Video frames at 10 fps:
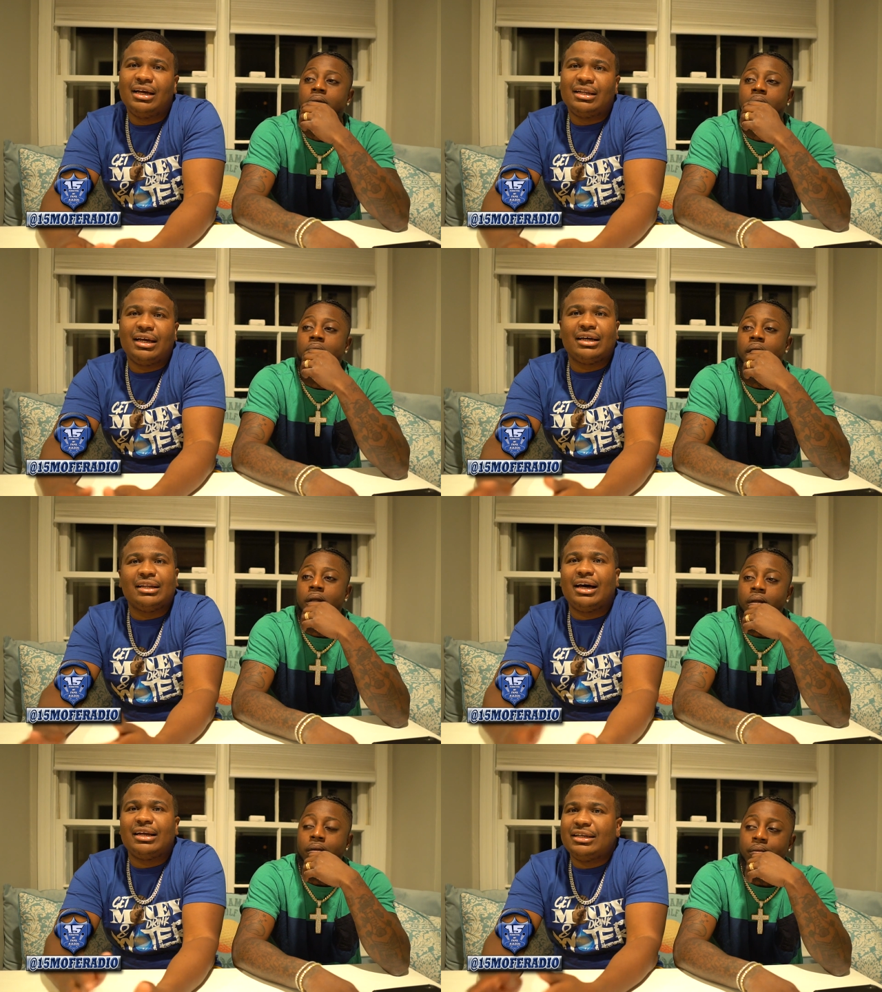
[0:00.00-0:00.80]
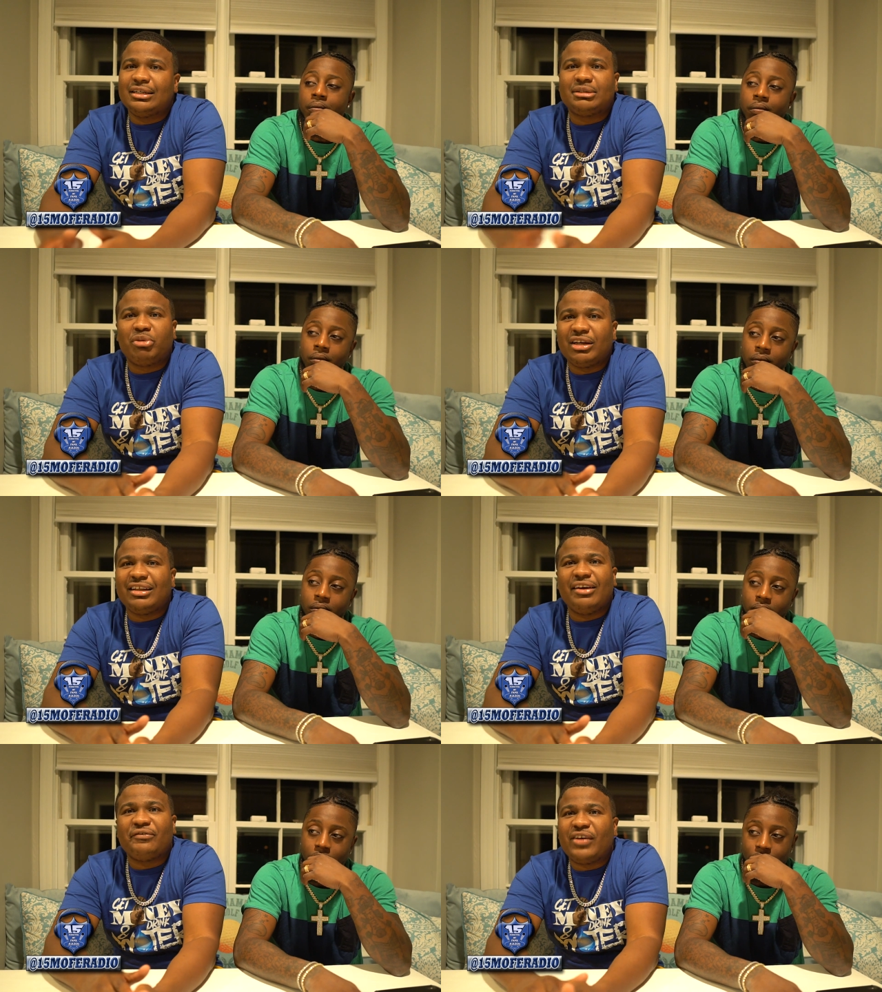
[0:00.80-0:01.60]
Speaker 1: Like, a lot of niggas pick
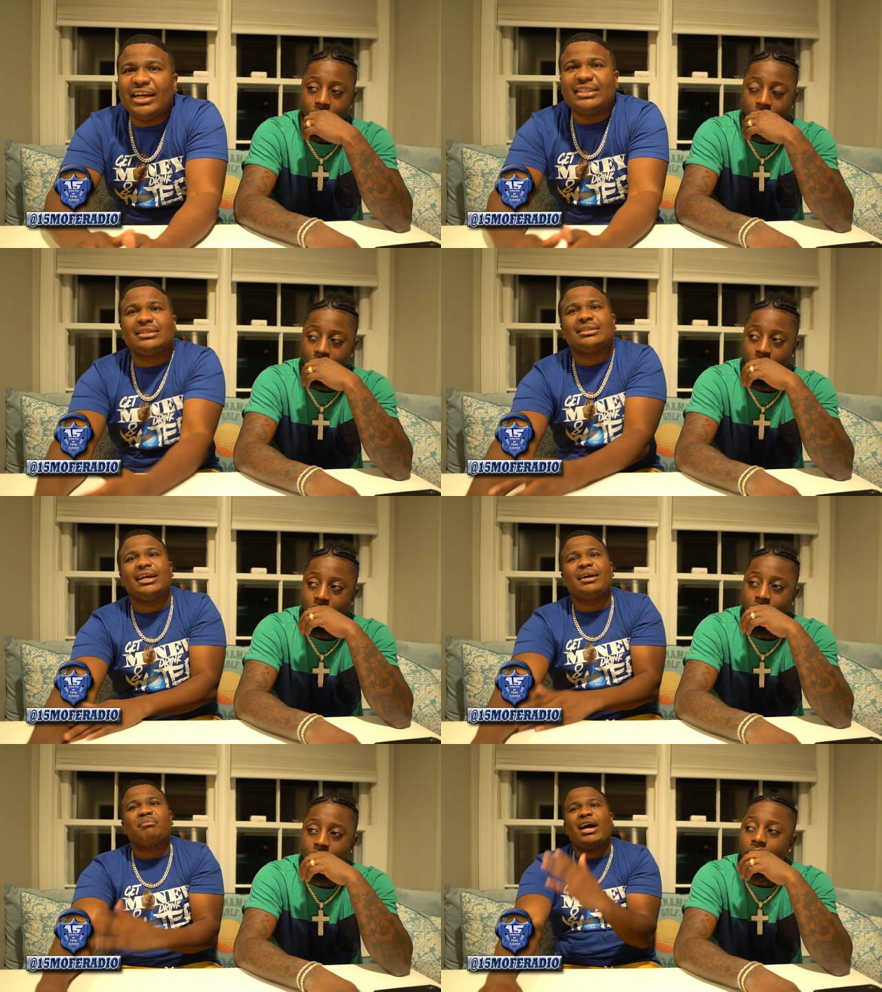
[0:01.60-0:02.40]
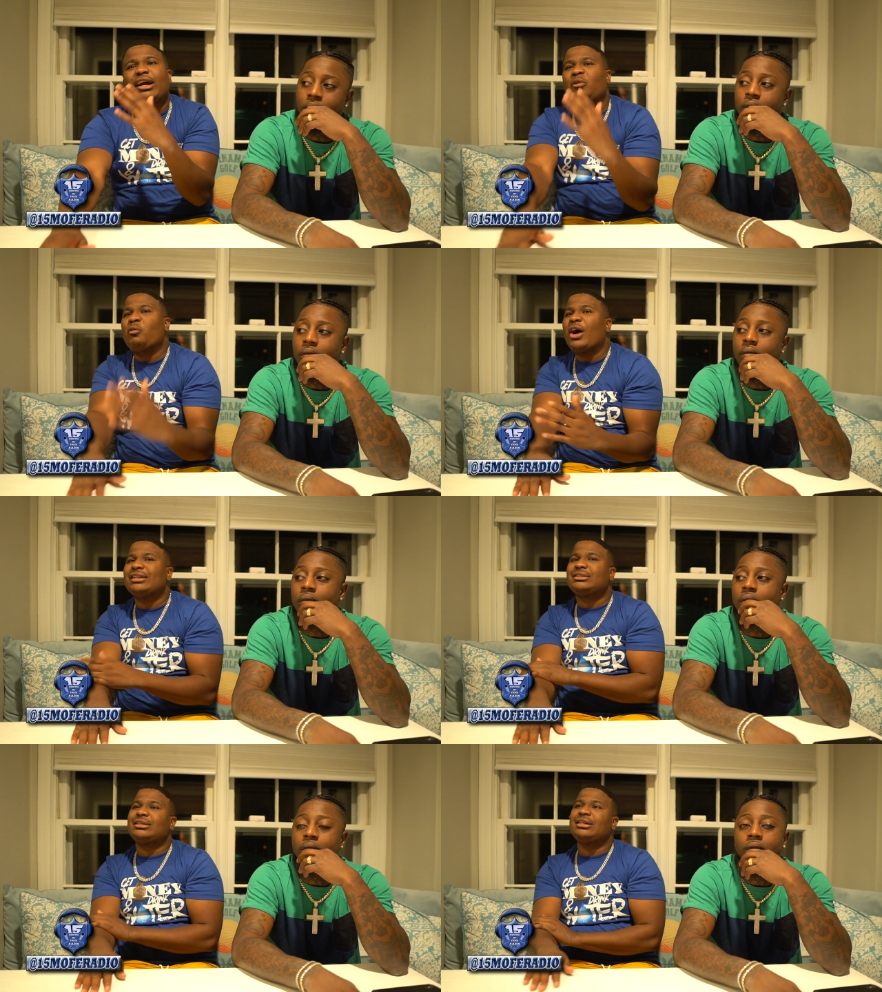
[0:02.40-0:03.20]
their fight to stand back and
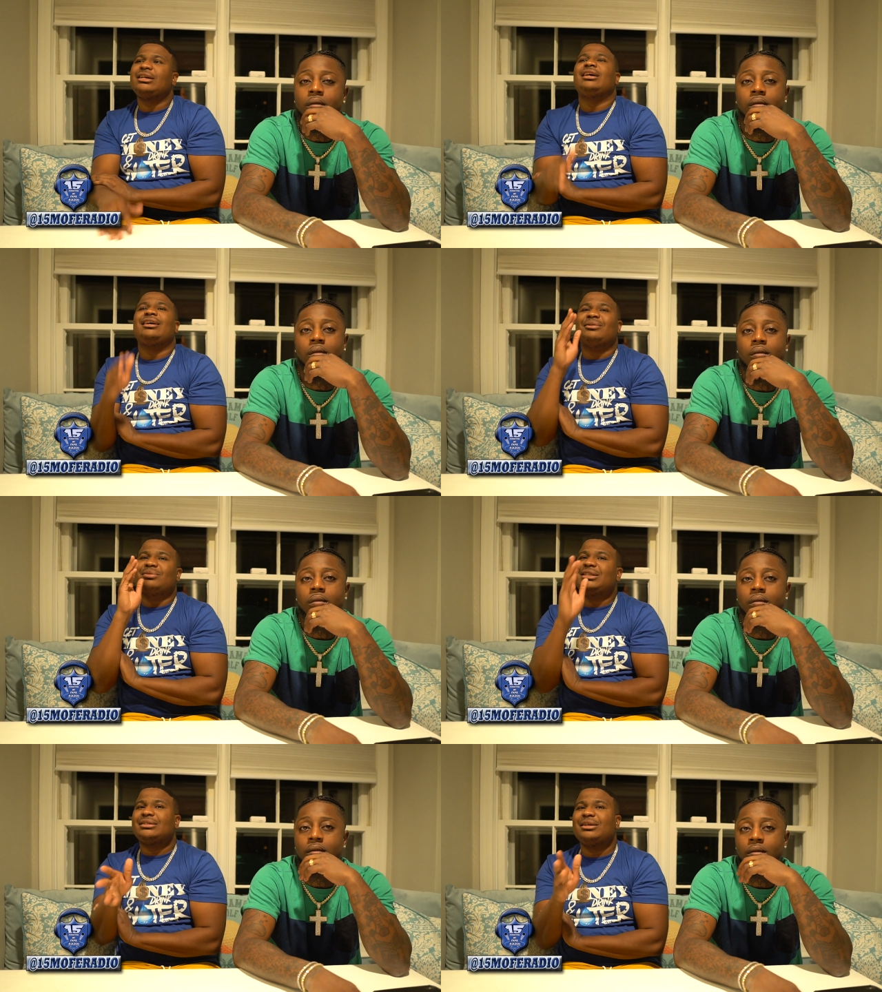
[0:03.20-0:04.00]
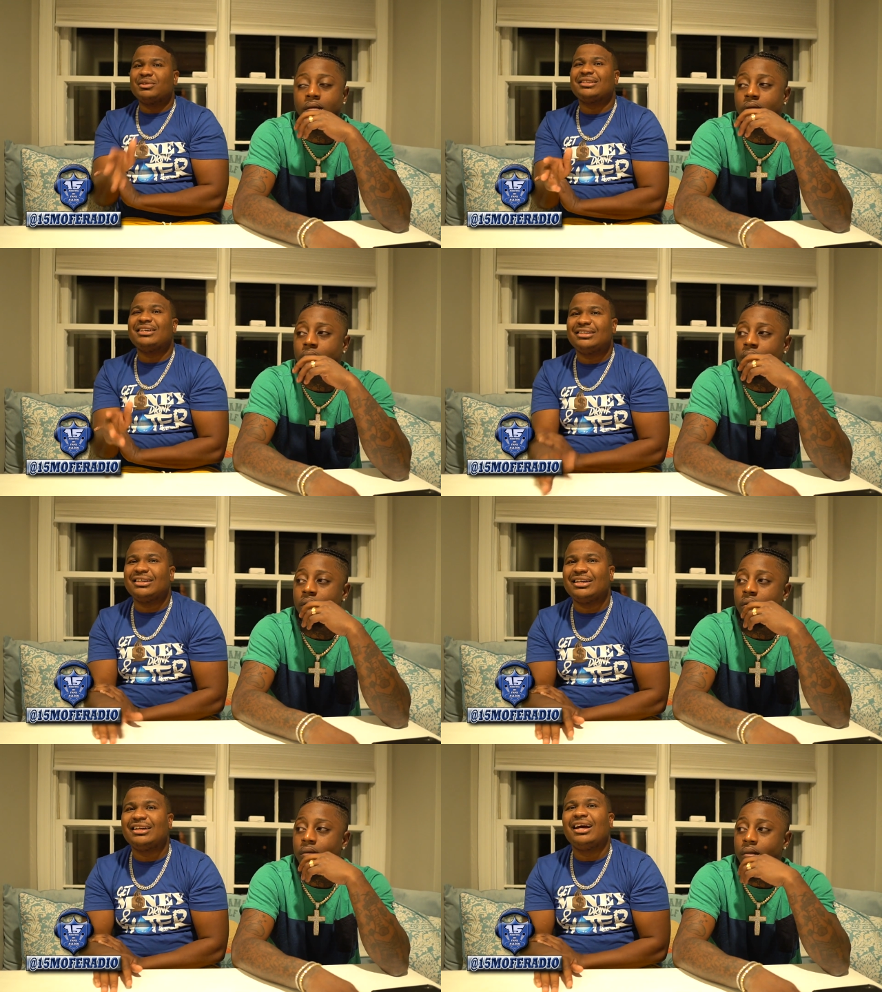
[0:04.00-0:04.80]
watch shit. We seen what they
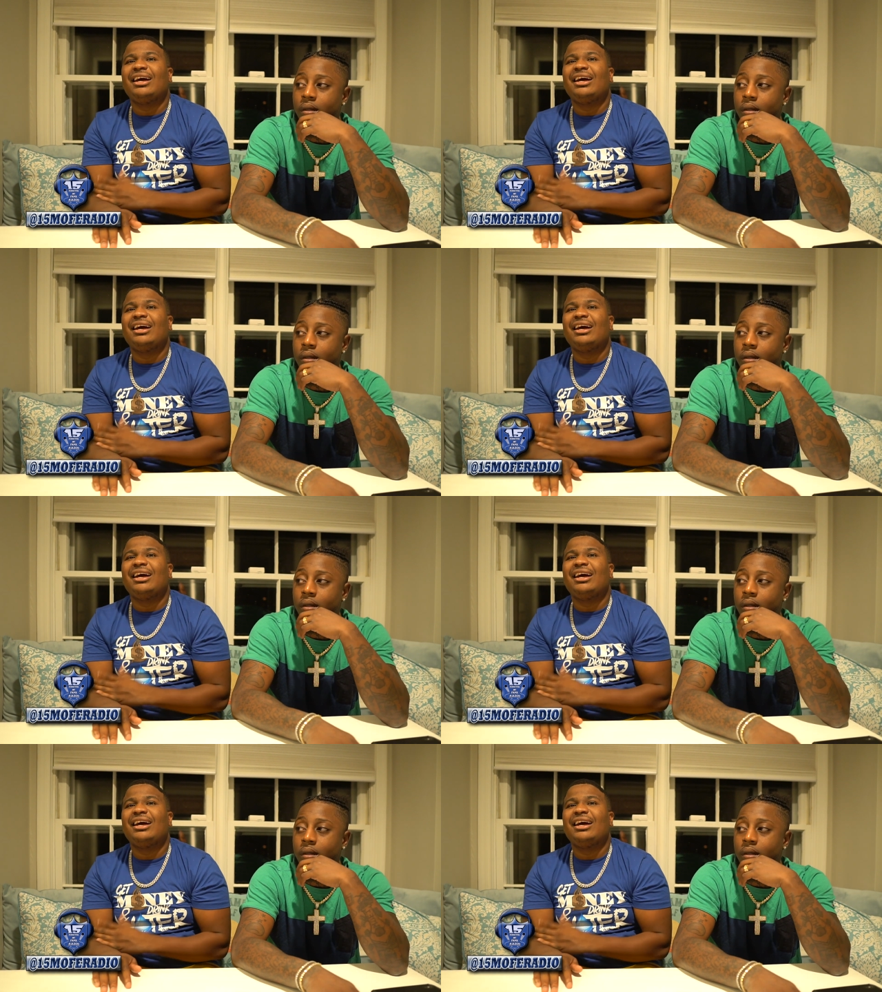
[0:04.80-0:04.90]
did.